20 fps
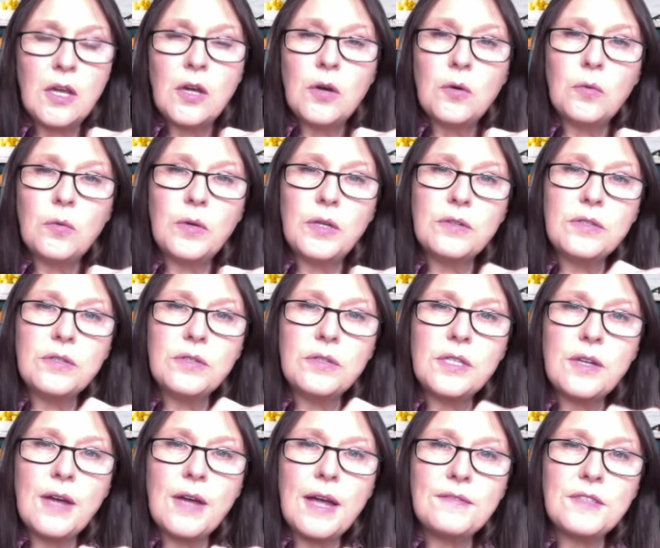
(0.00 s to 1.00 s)
We also
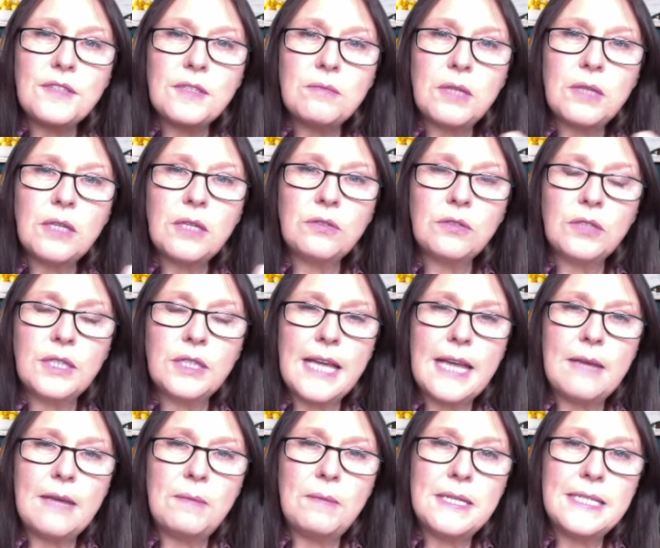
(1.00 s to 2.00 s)
have something called the
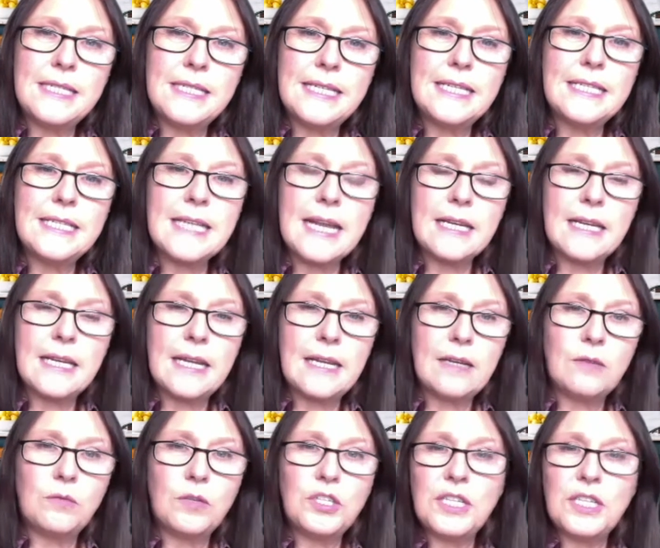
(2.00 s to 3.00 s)
ABC technique,
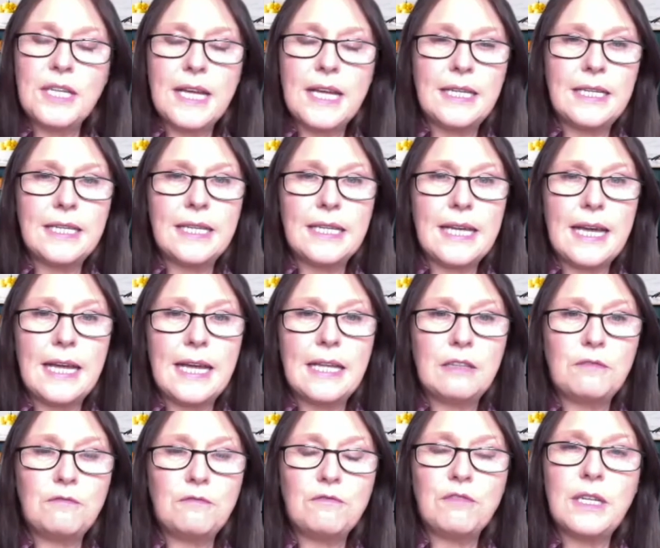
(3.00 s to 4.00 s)
which again, you can get in the
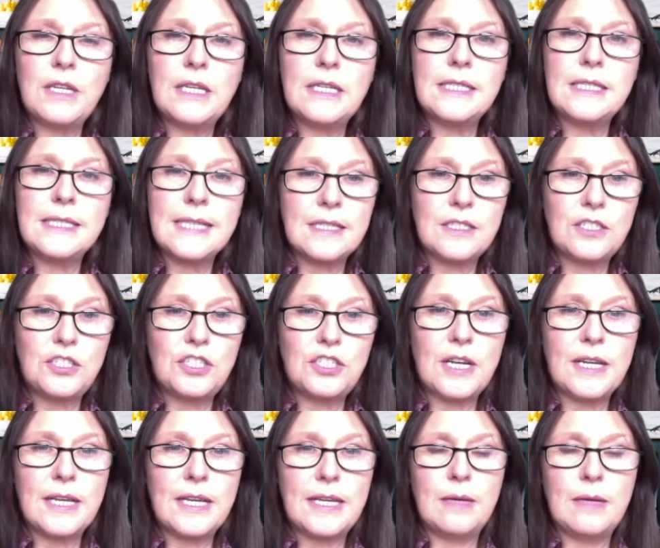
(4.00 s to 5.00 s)
free standards
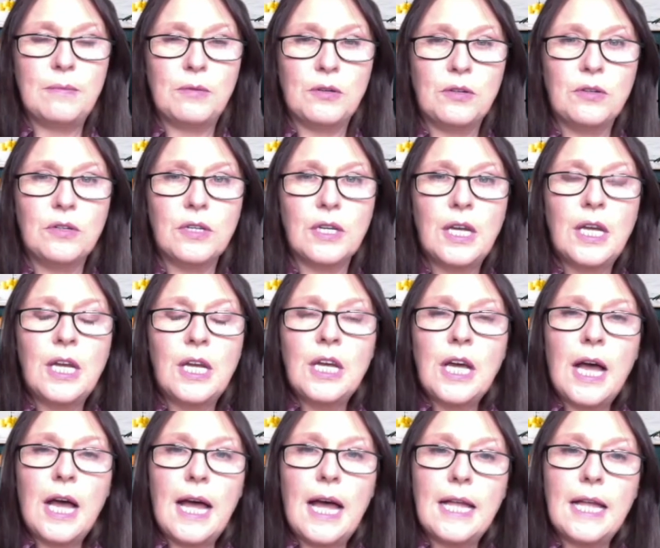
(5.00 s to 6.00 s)
check ebook.
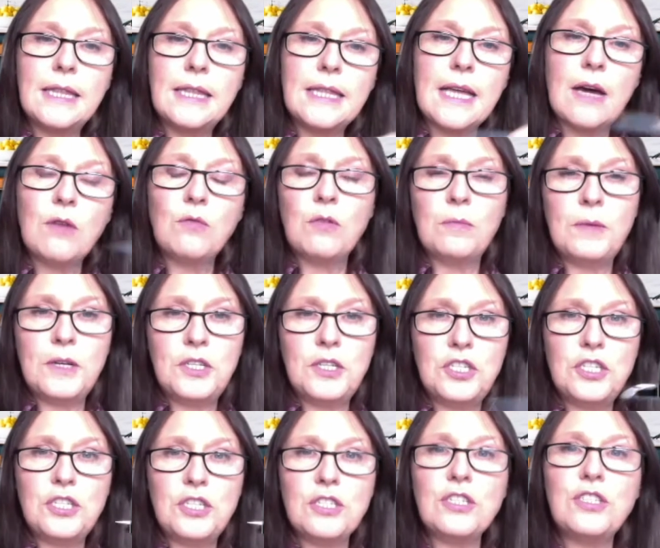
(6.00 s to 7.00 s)
And that will be
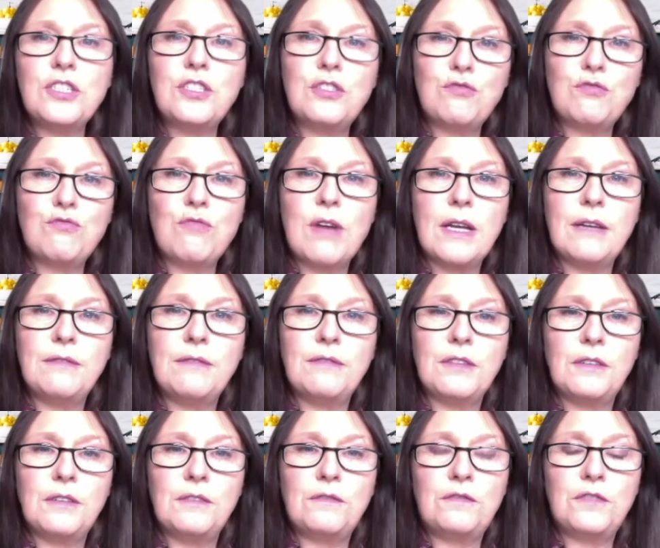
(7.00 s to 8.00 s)
just as
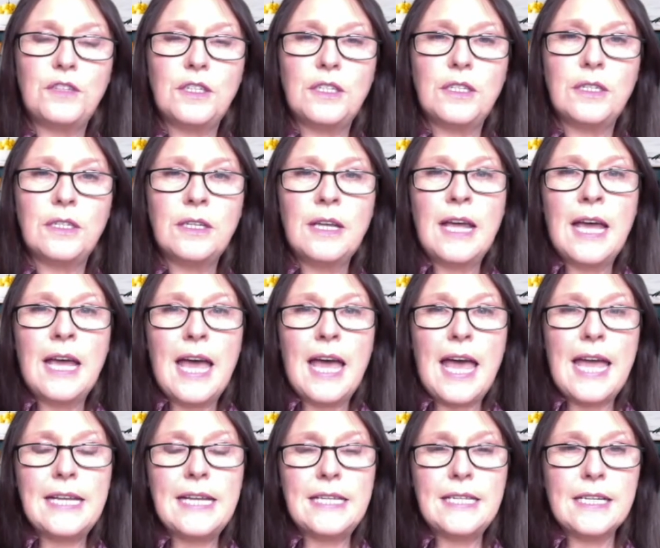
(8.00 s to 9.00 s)
relevant for
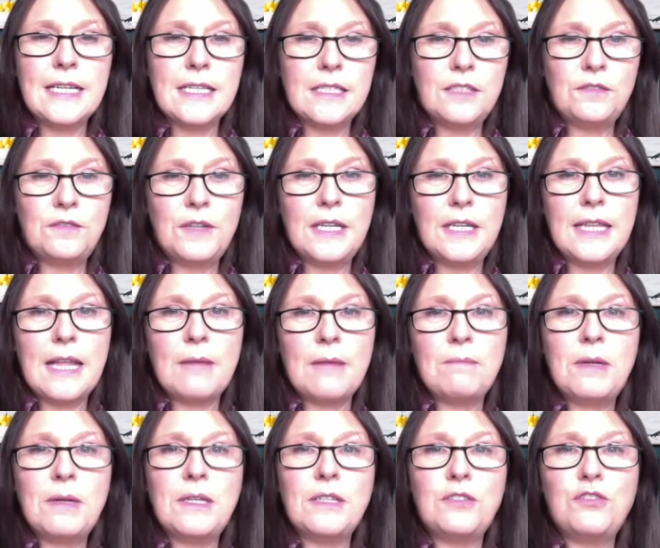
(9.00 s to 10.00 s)
ADIs feeling that
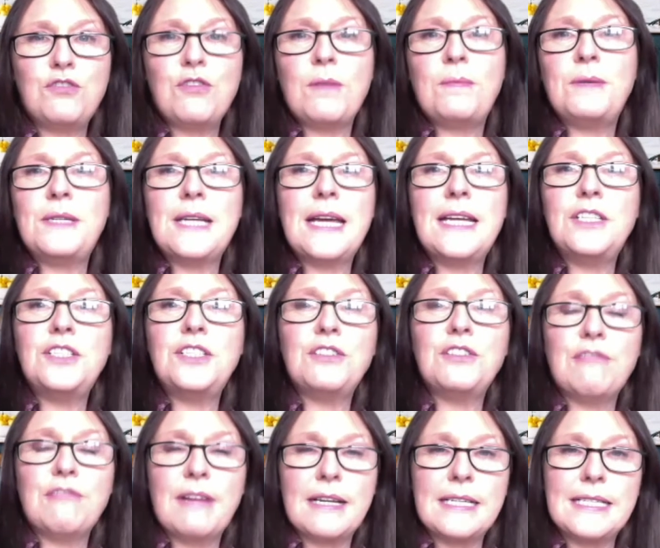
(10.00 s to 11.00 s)
bit of trepidation
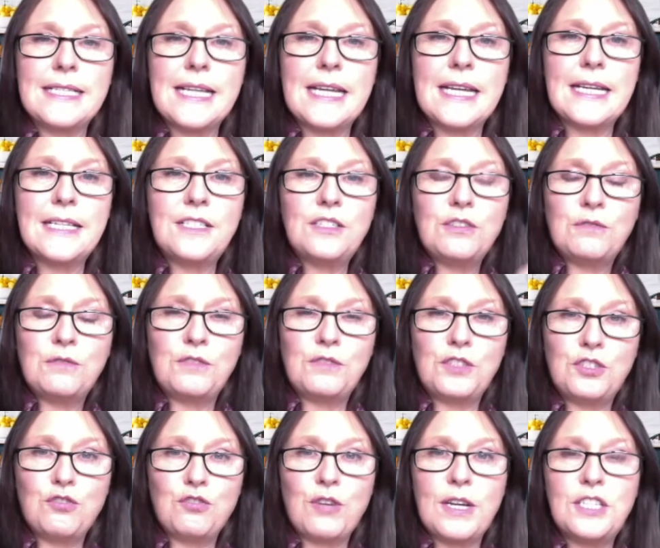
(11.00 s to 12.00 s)
or anxiety or
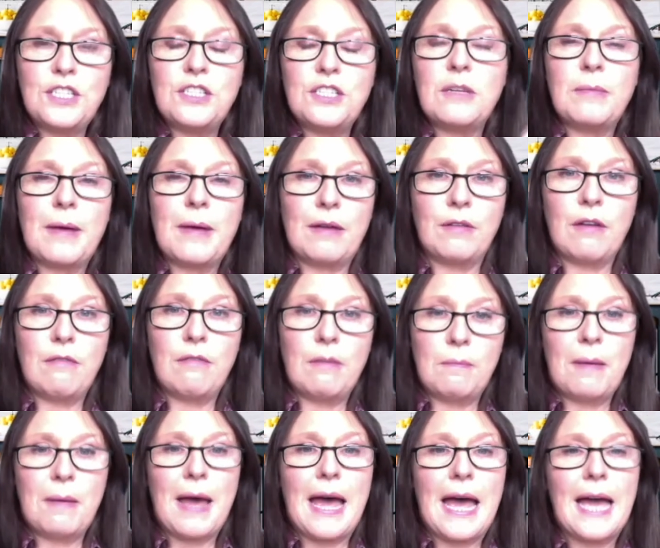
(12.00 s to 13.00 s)
frustration about going
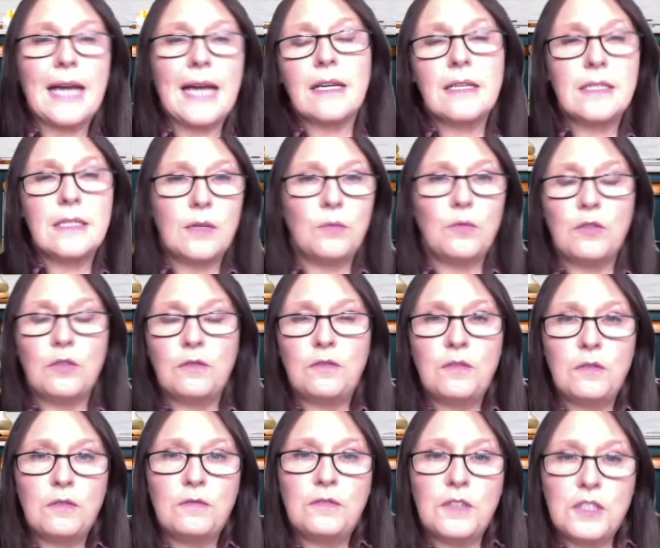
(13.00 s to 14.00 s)
back as it will
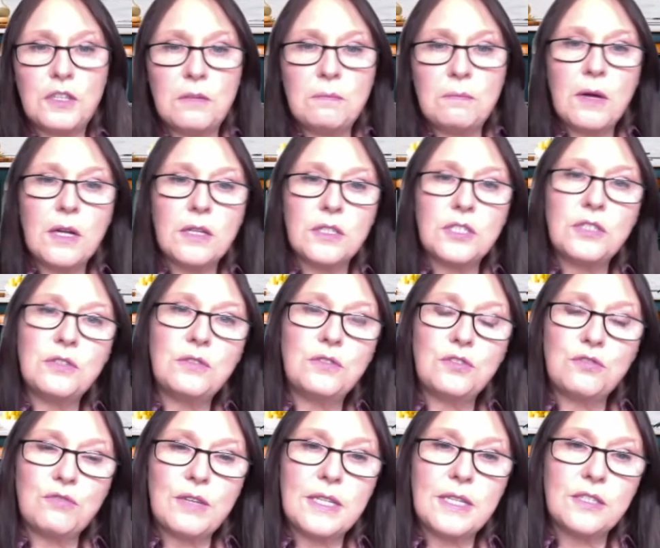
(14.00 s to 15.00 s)
for doing part
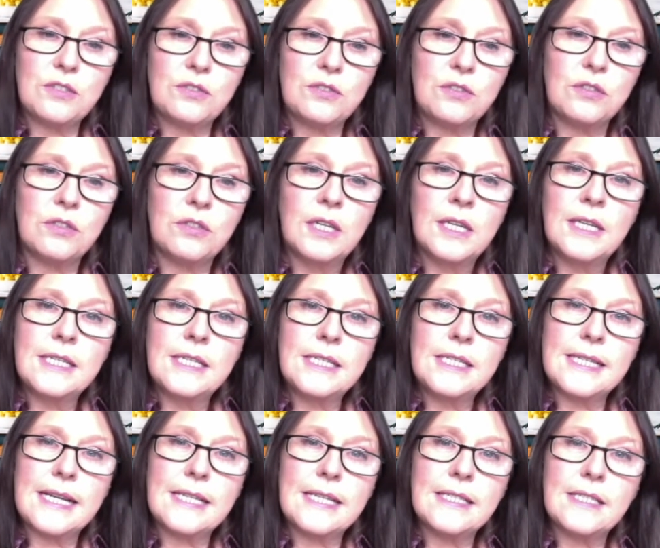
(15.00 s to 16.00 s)
2s, 3s or
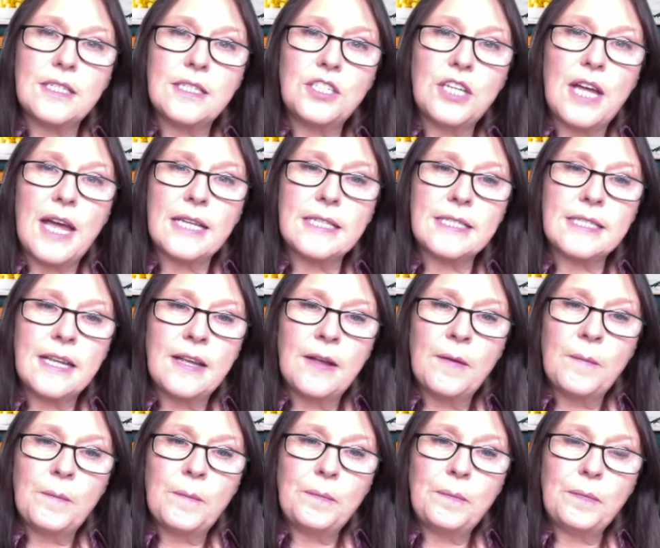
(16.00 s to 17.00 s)
standards checks.
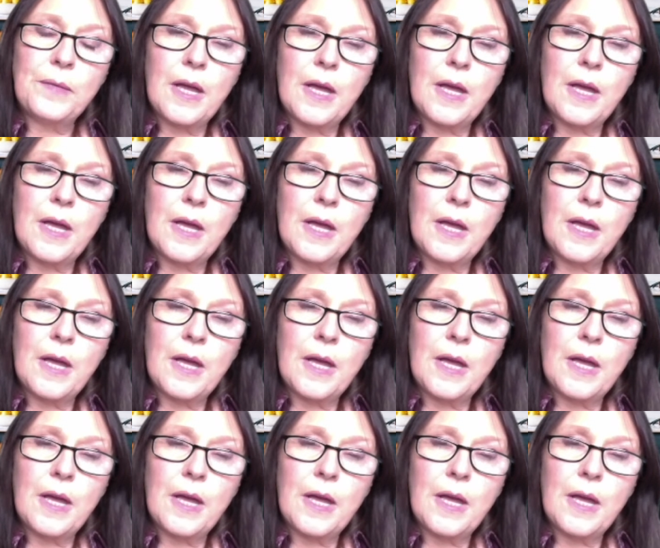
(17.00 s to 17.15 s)
Yep.